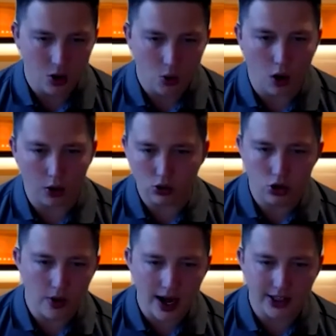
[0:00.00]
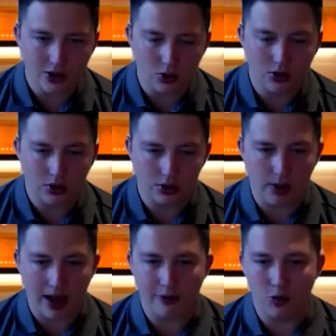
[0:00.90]
1 or 2 ads on
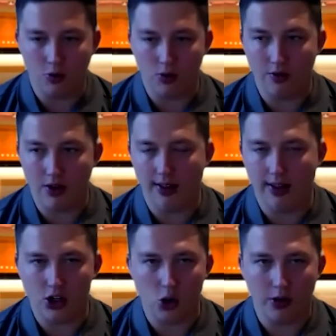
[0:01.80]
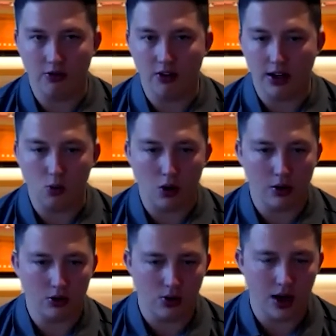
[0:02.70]
platforms when really they should be running 100
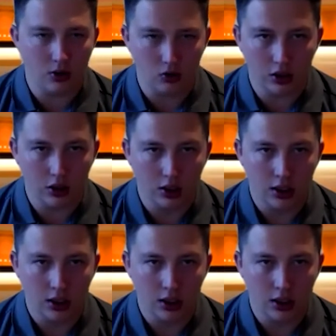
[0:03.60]
or 200